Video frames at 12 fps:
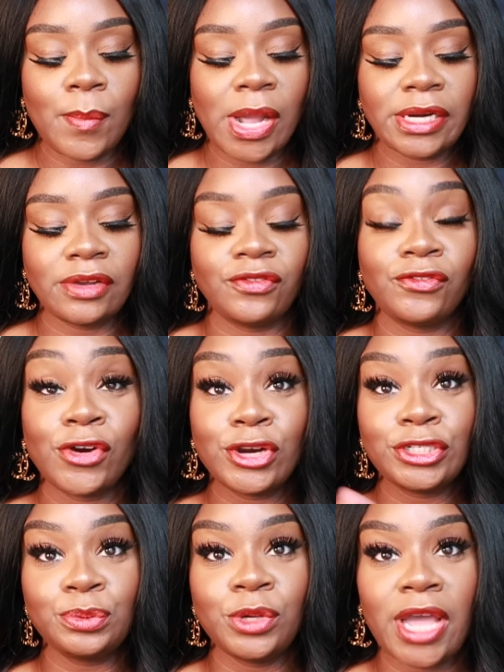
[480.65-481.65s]
but
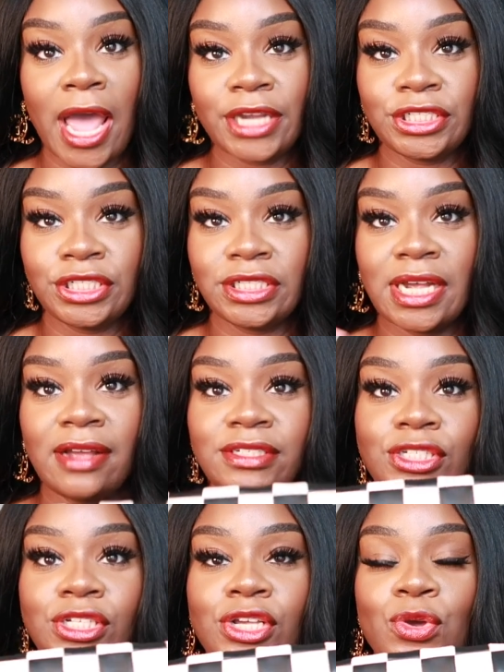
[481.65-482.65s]
first reactions
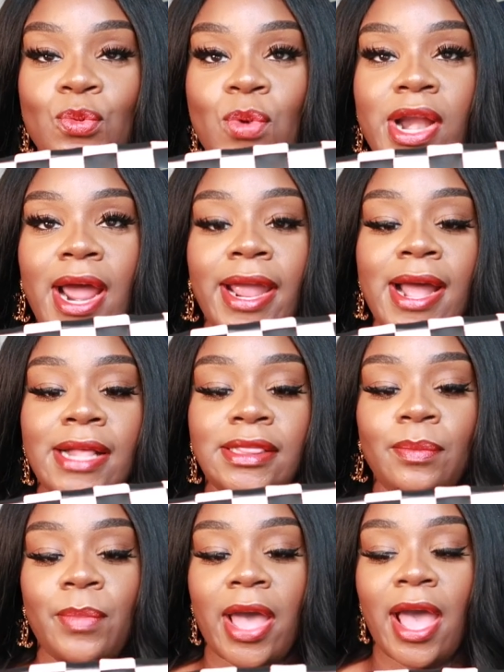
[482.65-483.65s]
as to when i got
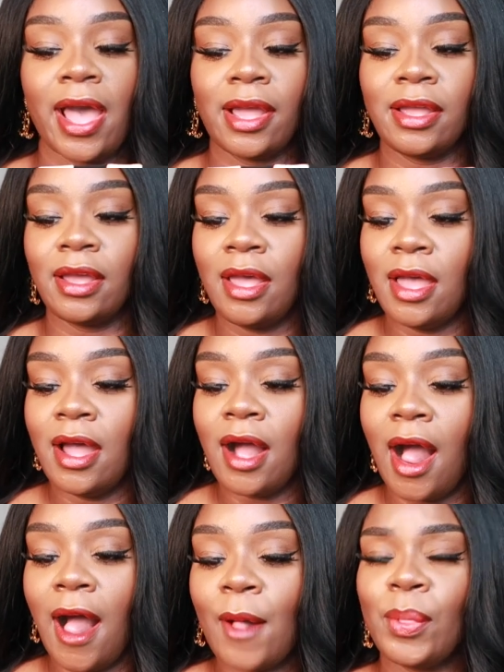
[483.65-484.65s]
the bag
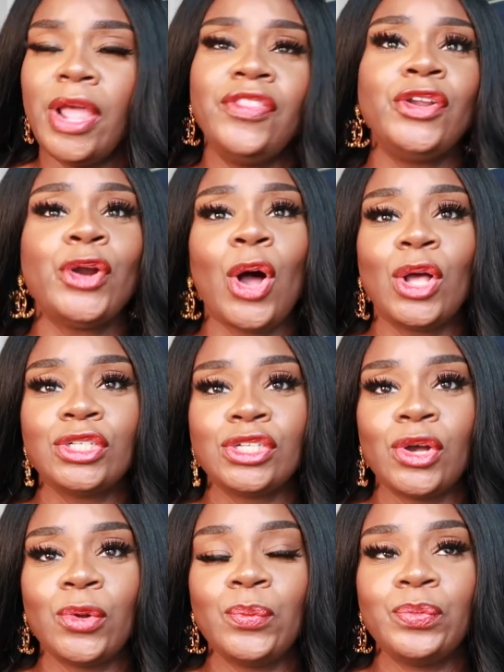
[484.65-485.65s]
um, and then
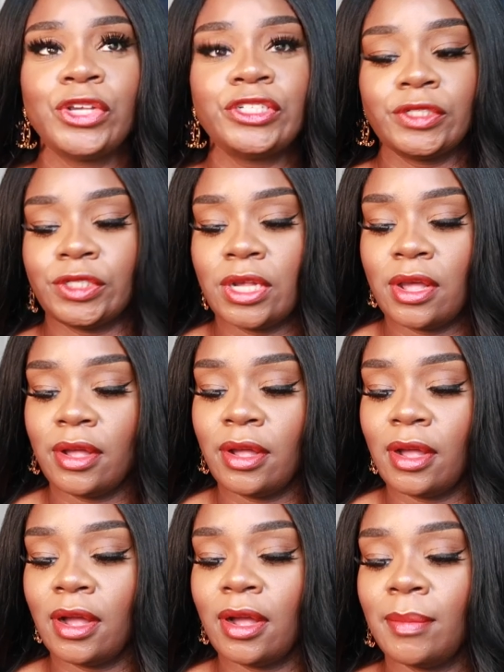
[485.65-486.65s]
also this
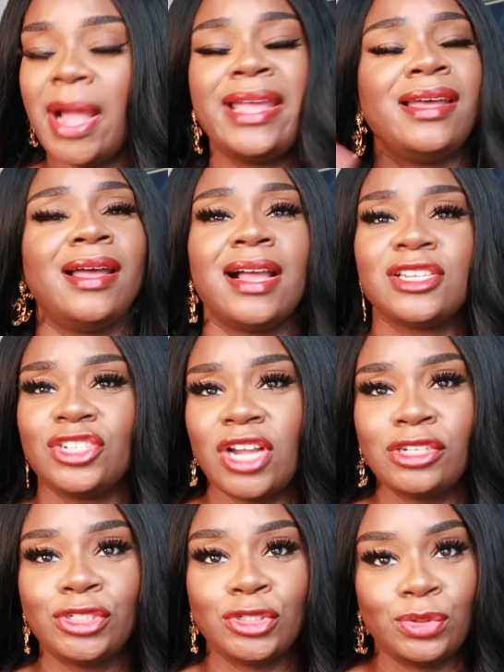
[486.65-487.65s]
um, i can I'll,
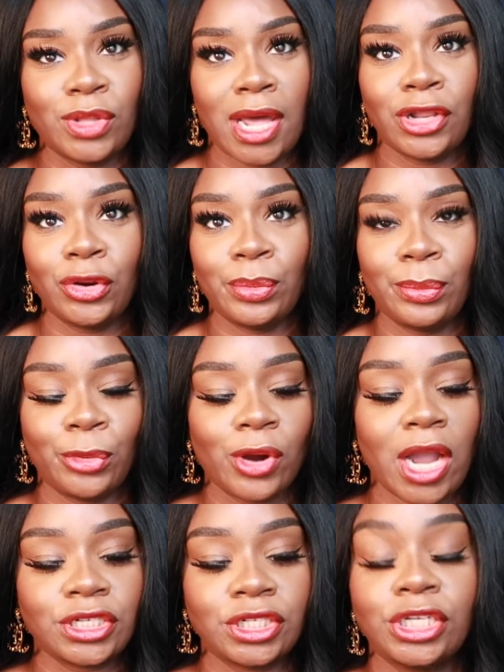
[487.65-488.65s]
I'll do that a little bit more
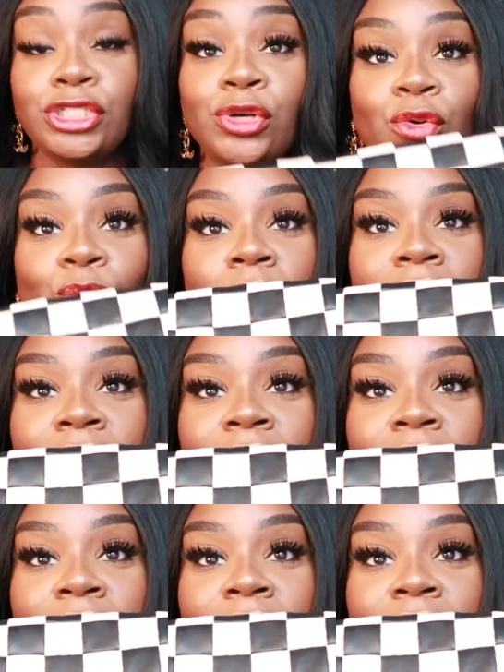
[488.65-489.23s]
actually so